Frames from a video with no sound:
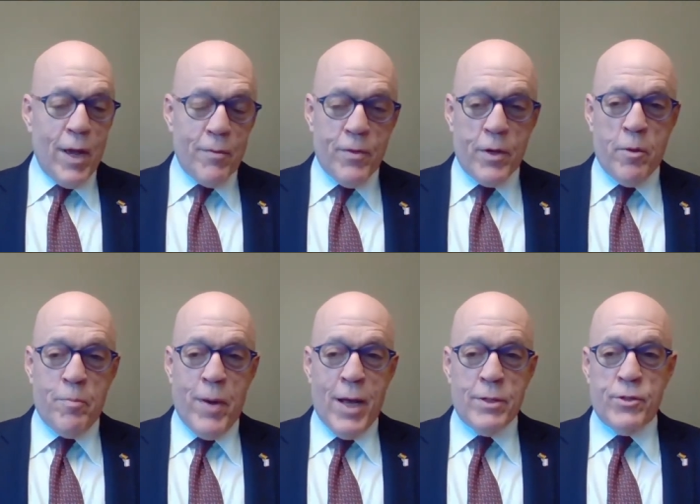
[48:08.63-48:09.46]
If they have the
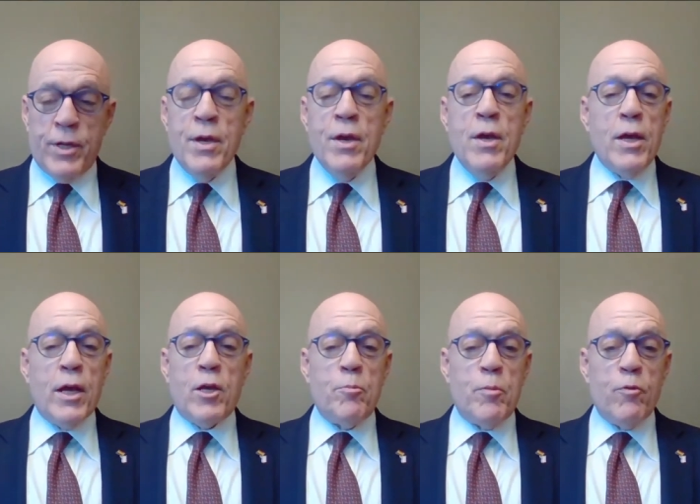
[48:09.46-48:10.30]
capacity,
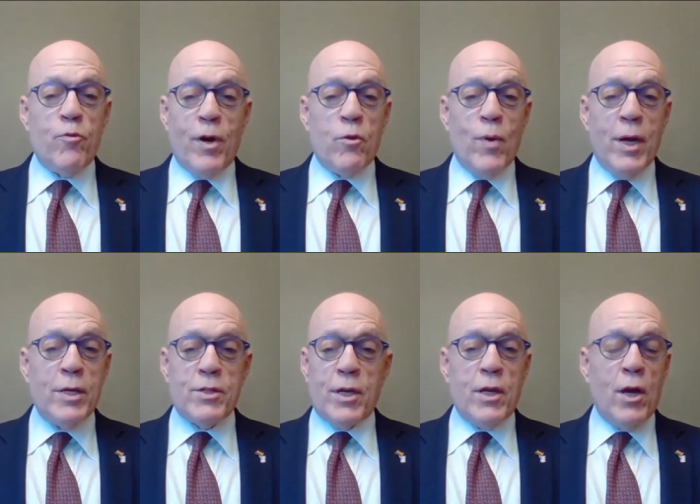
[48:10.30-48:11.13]
it can be
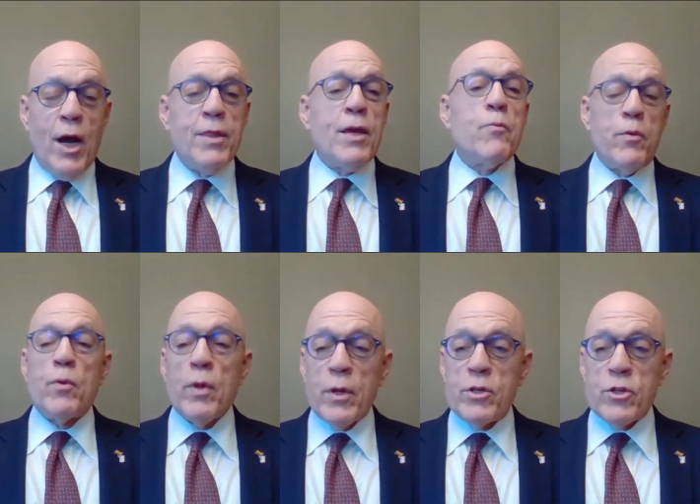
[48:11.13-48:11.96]
fundraising. I think
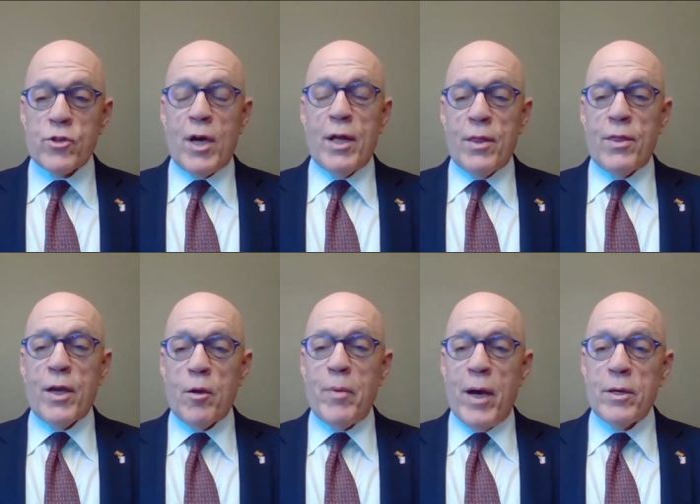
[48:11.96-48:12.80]
we really just got to
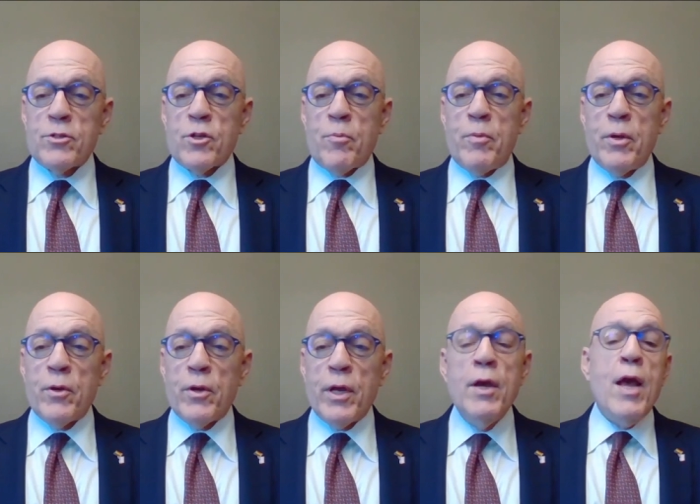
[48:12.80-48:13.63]
think about as a
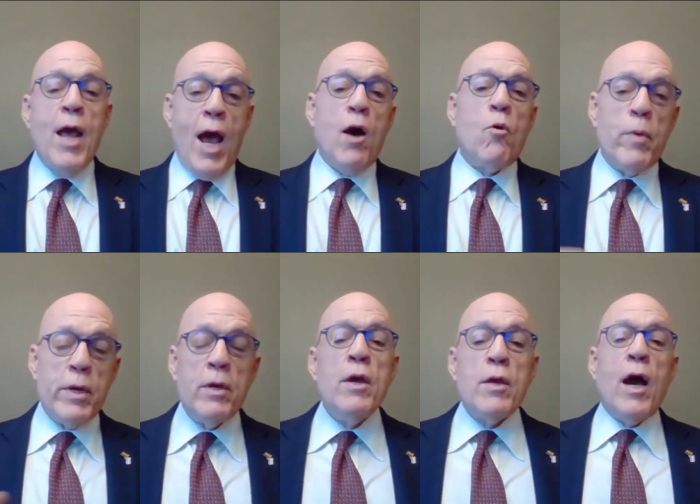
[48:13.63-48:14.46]
community how
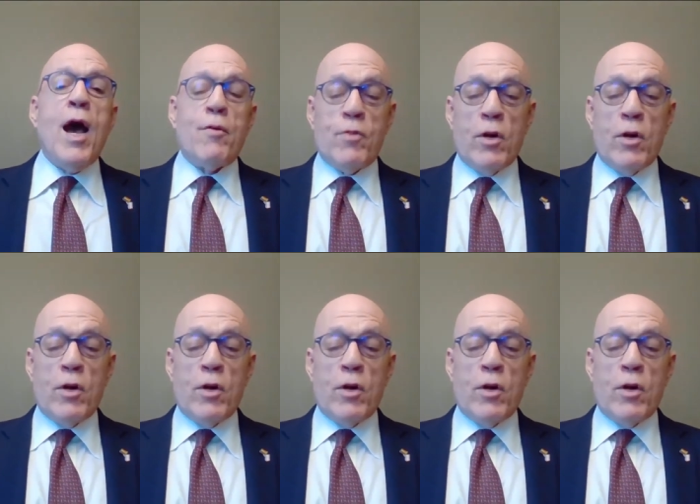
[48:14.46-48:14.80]
we